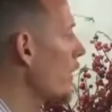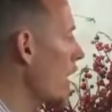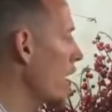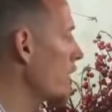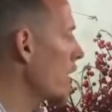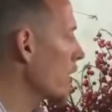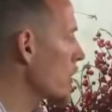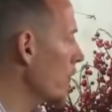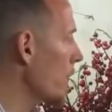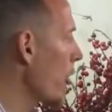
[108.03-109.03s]
for eye
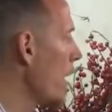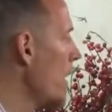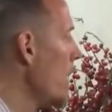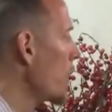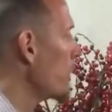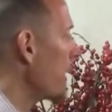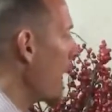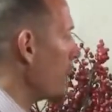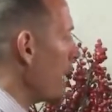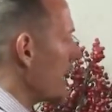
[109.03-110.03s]
function. We've
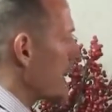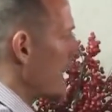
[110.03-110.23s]
got beta